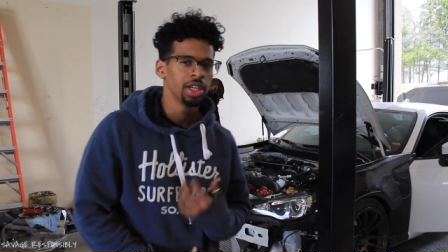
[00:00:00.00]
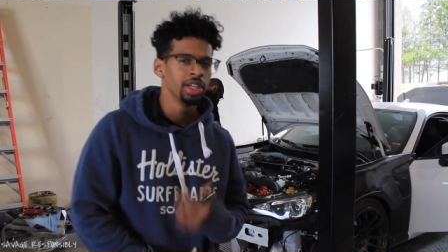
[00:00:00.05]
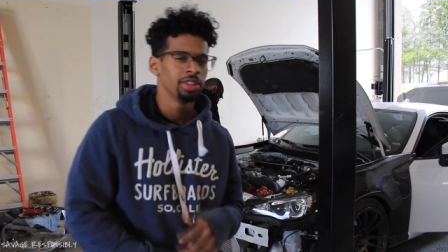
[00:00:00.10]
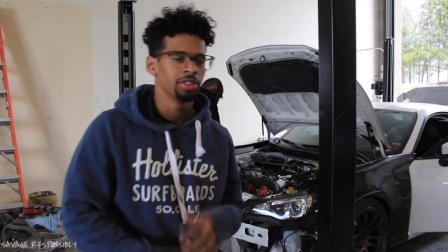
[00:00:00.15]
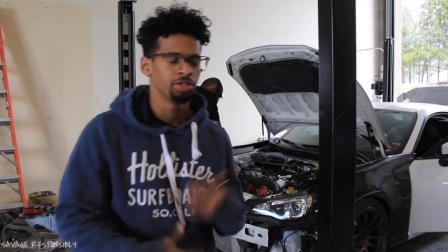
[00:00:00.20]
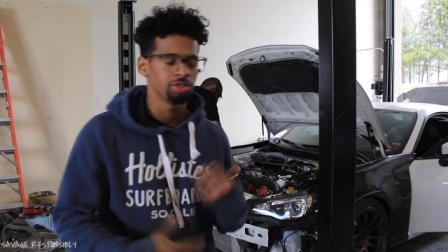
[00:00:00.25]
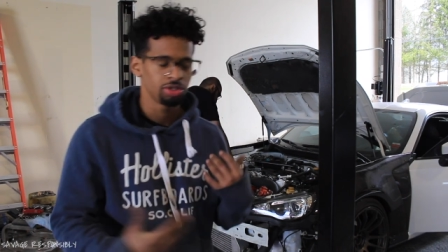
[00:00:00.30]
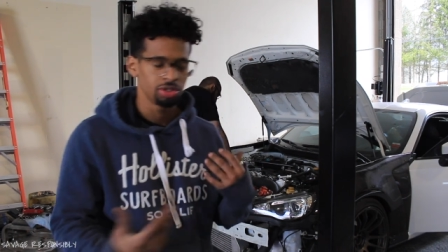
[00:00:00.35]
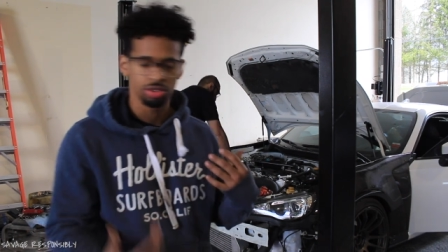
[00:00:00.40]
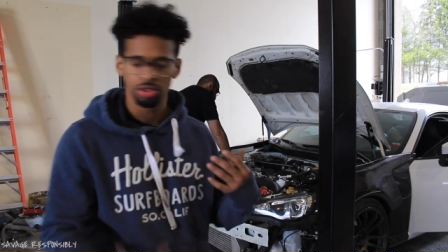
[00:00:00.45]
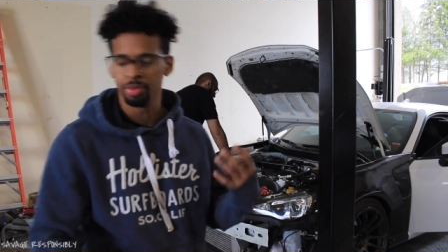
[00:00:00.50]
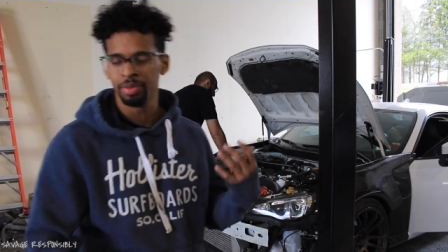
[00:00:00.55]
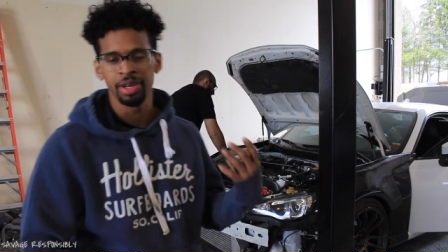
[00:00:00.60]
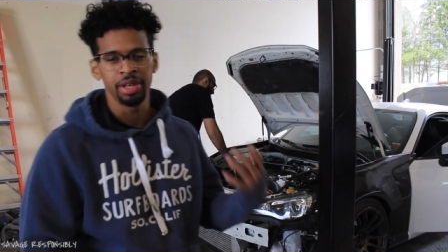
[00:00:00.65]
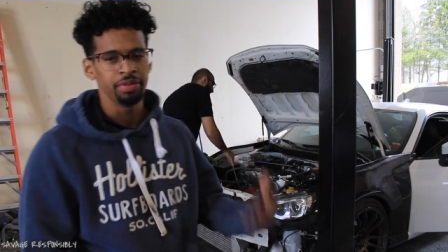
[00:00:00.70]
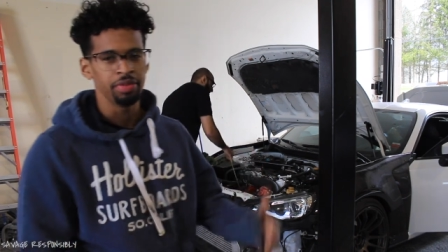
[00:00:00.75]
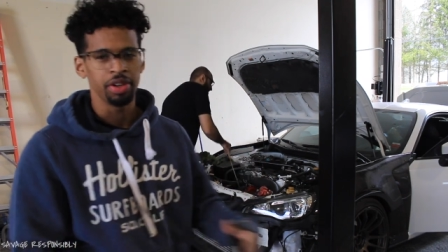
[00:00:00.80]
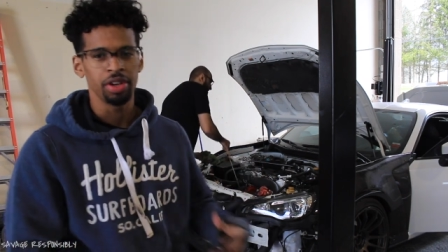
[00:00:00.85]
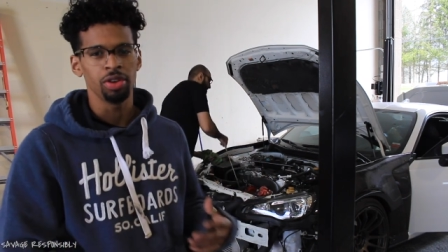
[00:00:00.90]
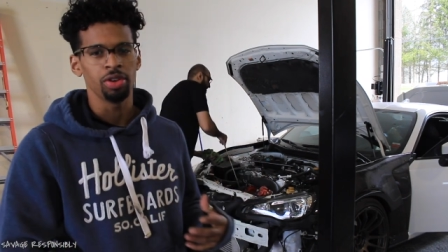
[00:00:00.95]
There's so
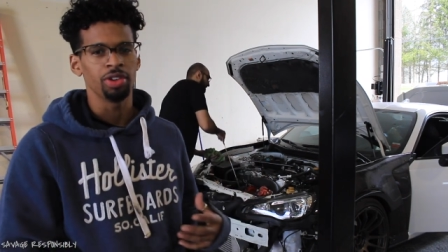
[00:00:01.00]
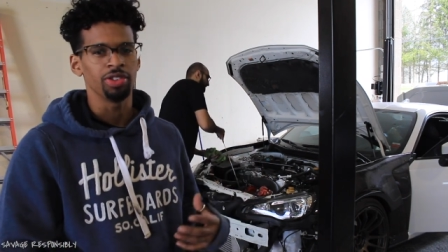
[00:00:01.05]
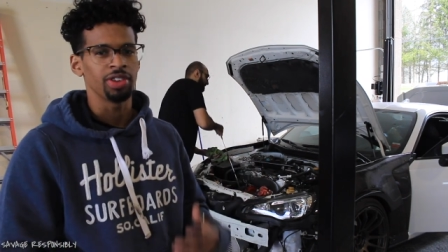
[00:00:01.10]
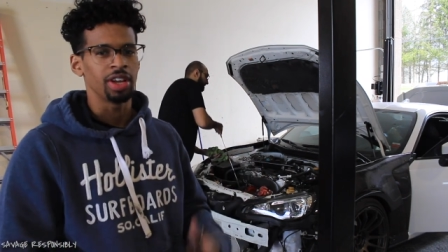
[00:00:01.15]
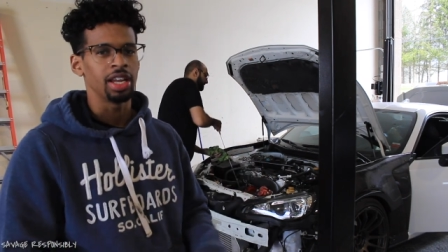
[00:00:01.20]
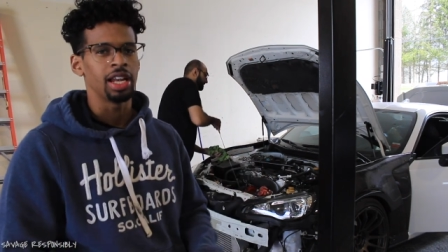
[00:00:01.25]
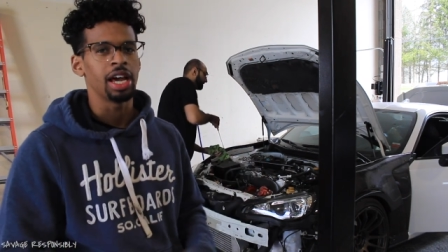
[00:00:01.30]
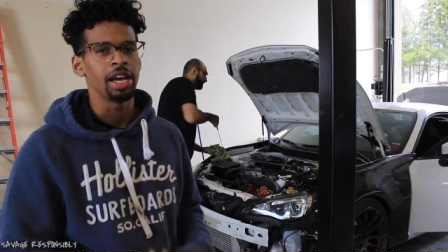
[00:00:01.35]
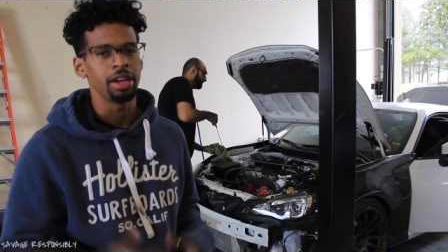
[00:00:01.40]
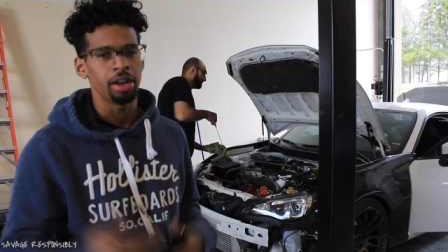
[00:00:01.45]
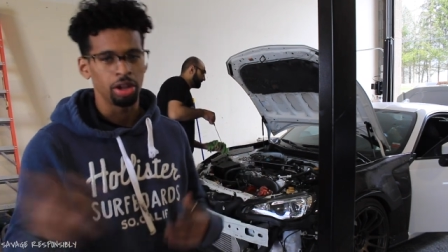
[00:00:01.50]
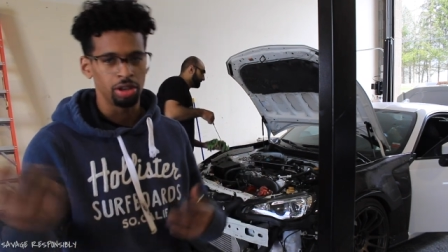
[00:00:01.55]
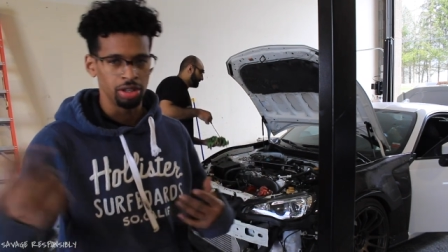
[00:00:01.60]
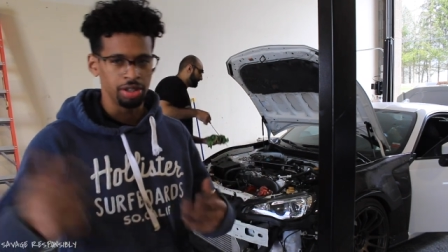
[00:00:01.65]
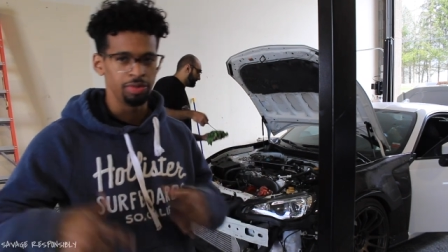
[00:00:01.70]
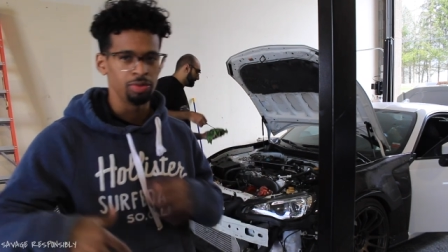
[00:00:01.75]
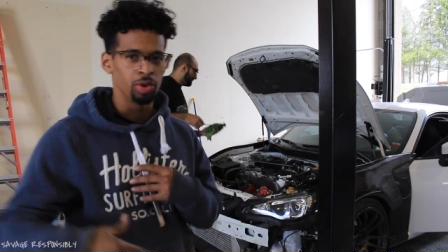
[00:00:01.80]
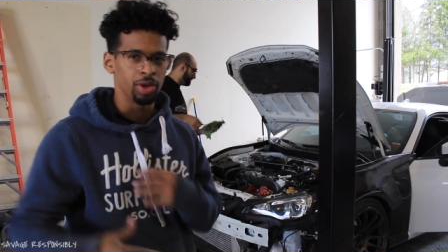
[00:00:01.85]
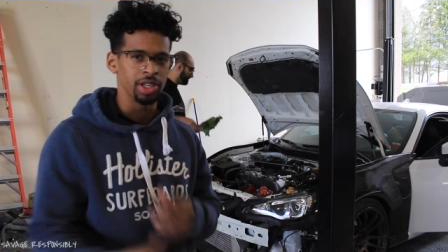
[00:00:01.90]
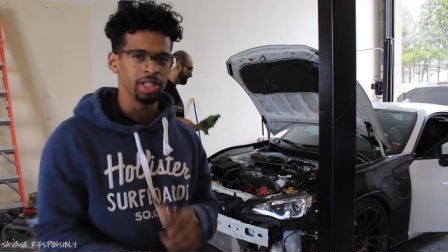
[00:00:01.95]
many videos online. I'll
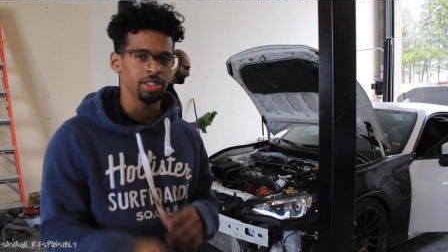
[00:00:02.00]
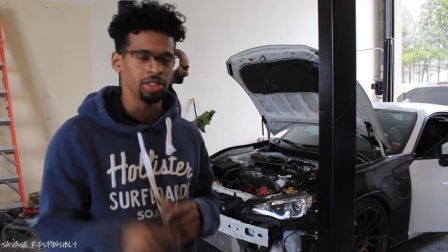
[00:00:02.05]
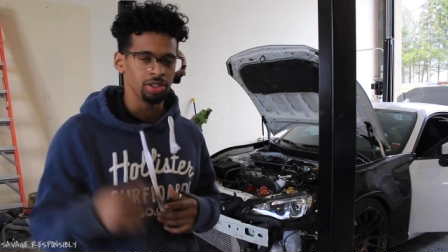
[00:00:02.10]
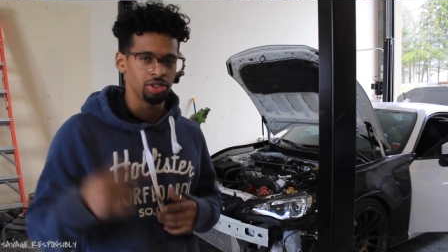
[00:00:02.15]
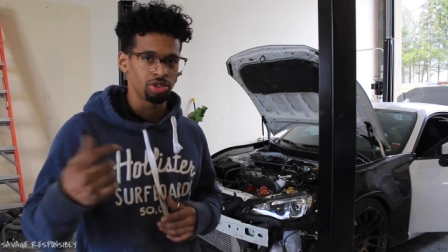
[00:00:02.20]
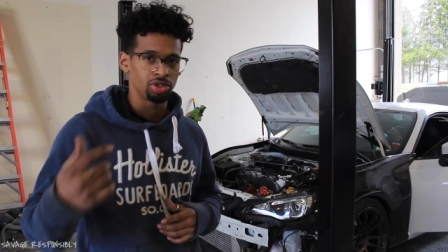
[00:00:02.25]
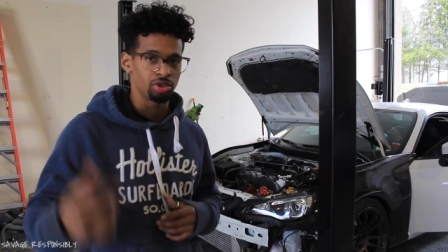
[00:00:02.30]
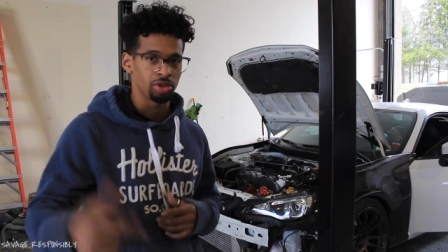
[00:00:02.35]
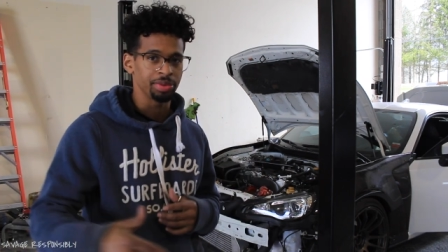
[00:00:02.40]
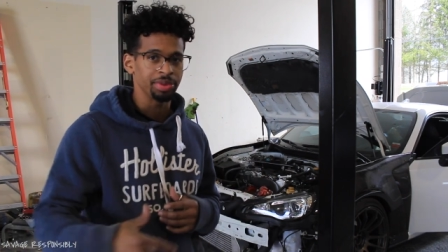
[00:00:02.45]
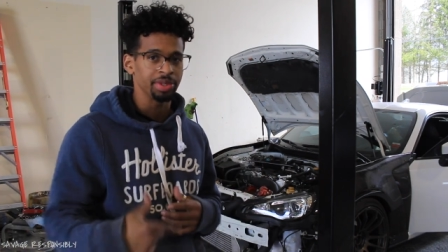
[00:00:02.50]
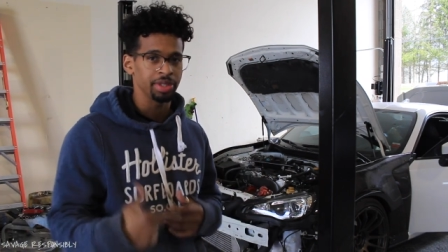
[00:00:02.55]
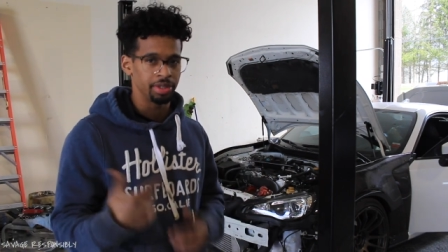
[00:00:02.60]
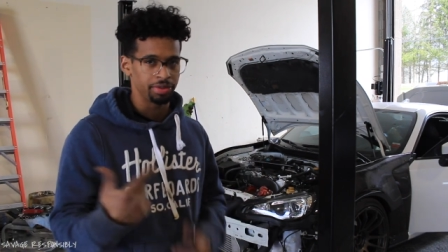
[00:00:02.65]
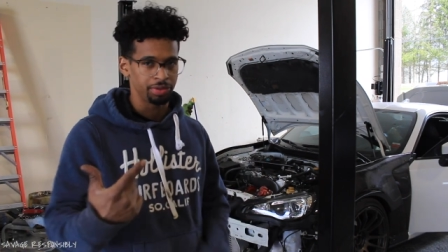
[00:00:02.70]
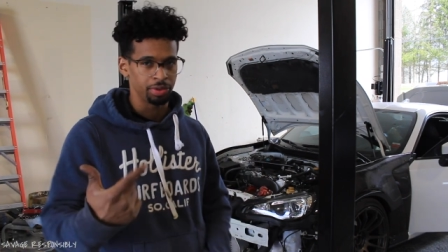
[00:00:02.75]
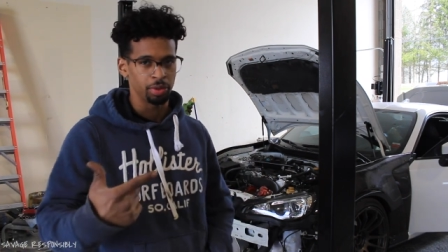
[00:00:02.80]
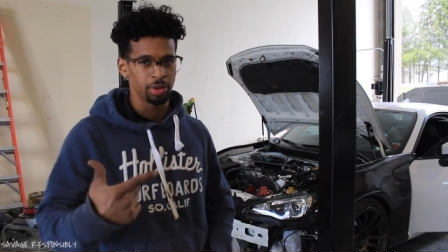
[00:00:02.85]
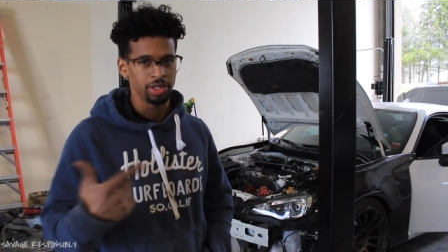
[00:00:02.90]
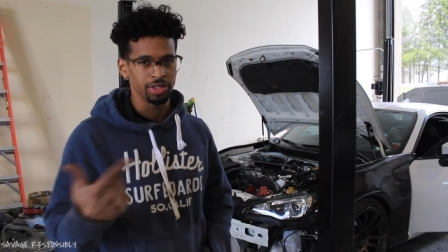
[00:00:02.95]
leave one in the description
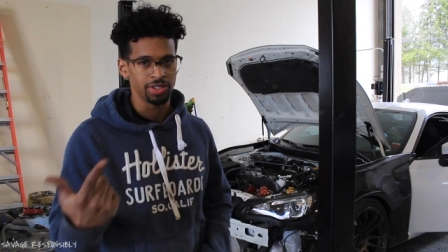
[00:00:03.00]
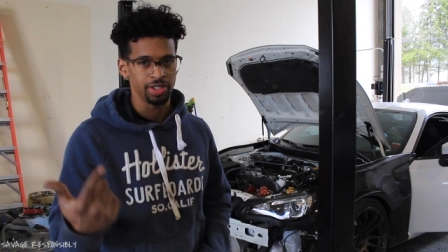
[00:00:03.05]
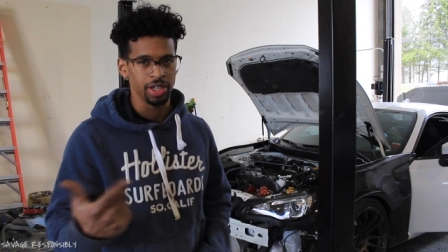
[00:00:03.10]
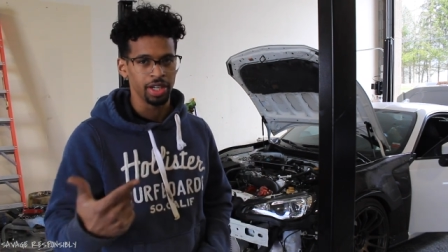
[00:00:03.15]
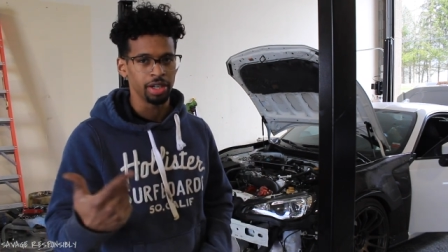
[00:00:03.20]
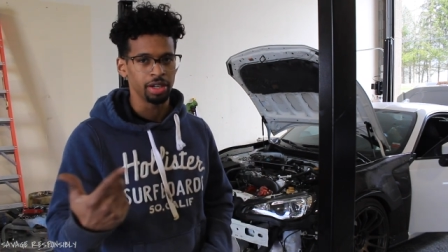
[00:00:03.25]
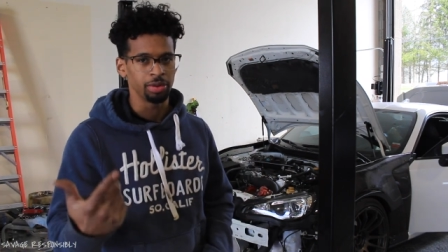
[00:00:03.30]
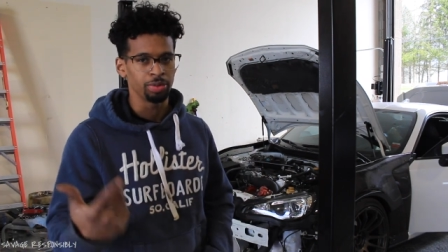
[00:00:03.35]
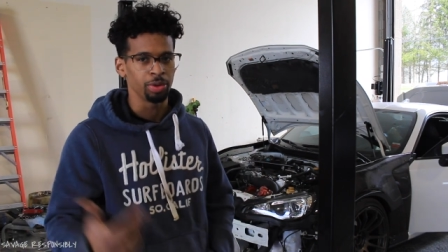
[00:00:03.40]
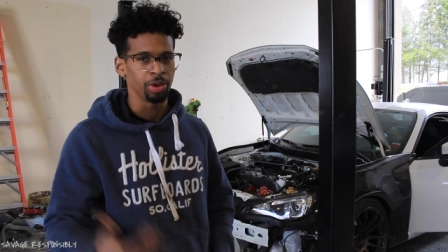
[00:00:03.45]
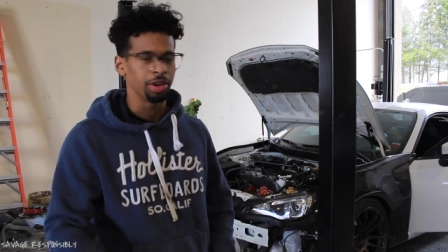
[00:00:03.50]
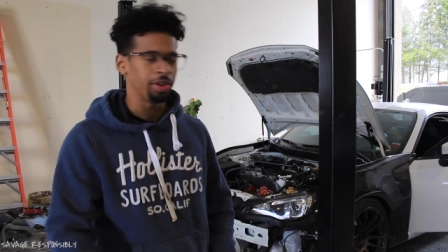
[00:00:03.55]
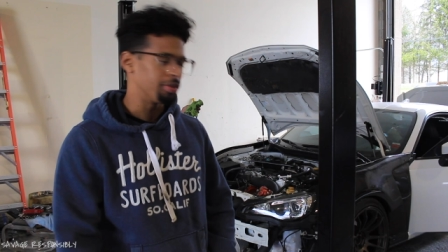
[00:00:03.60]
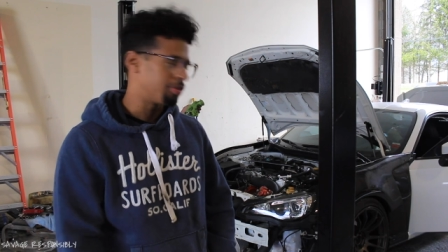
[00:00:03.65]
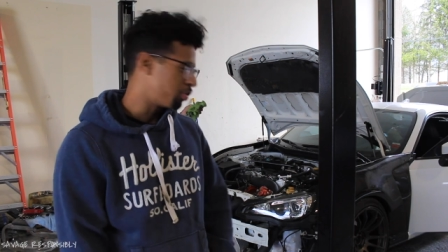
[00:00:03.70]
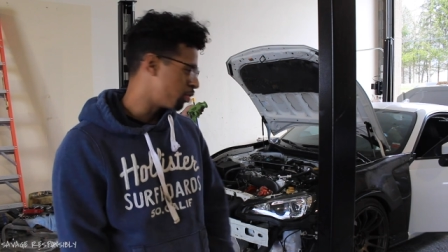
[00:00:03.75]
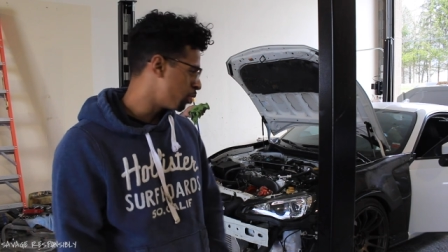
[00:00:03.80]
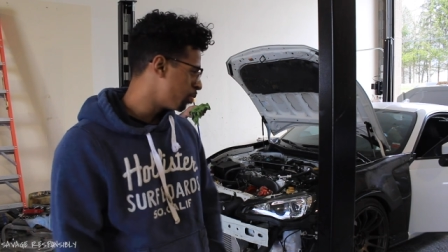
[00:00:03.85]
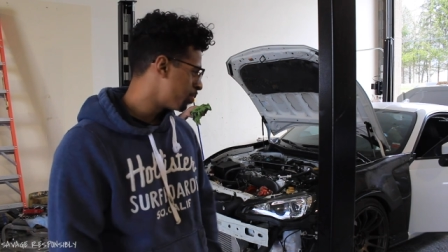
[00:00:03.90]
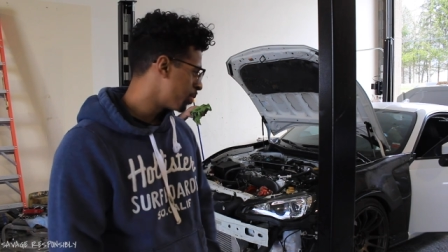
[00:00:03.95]
if you want to see how to upgrade your
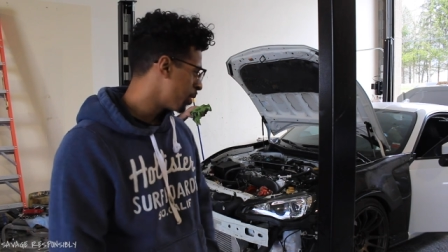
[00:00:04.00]
fuel